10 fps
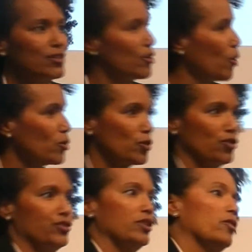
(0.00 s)
So those are
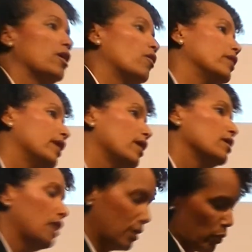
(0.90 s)
just sitting around going, yeah,
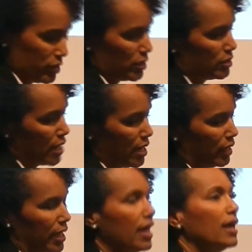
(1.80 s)
like when's the day going
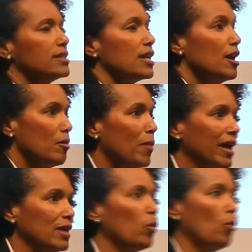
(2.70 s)
to end?
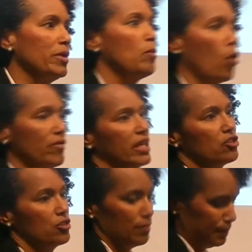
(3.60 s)
Money will be more of an issue.